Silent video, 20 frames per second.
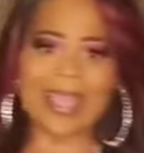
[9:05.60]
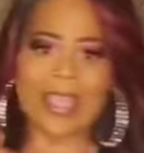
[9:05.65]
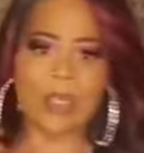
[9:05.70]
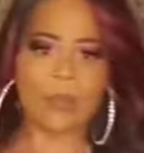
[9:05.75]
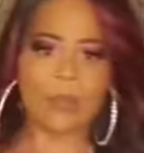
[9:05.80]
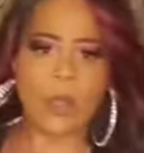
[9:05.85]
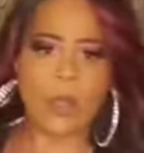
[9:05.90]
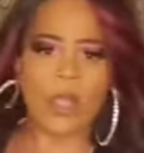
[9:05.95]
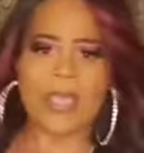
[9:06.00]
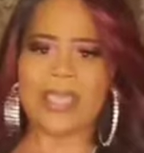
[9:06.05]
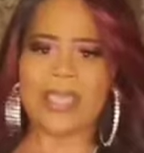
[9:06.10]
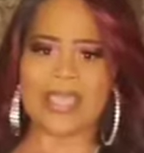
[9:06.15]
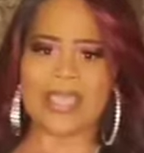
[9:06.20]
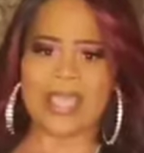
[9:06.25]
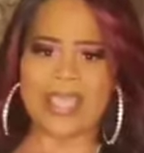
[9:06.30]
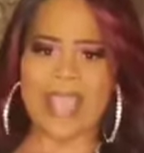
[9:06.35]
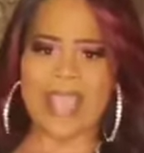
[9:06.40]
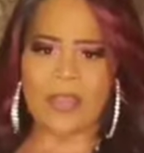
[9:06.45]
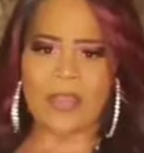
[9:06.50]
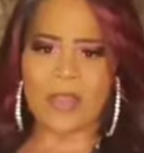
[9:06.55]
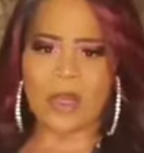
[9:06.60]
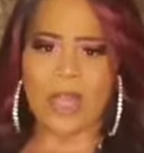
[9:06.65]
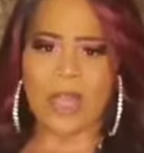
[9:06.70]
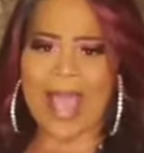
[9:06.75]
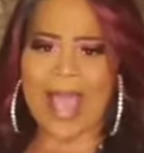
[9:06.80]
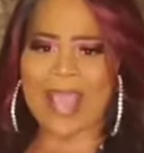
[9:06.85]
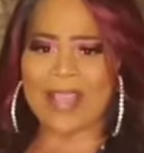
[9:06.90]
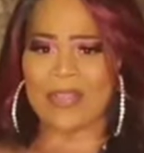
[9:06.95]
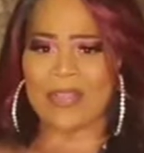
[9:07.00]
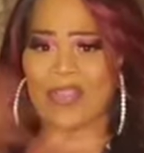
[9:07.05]
can pull it together
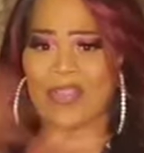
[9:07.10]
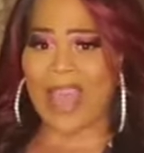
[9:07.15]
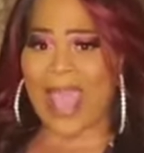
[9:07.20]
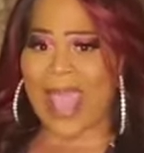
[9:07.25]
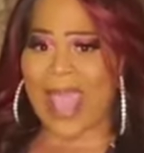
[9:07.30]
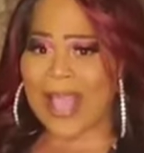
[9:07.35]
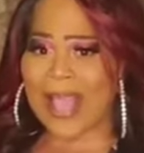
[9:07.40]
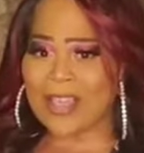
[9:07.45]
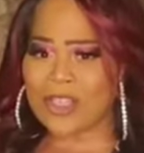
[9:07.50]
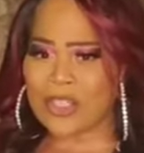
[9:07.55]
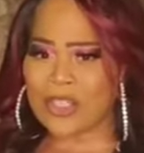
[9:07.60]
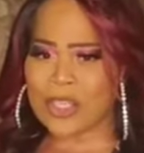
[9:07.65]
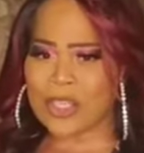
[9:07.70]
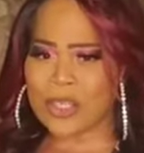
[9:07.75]
like that,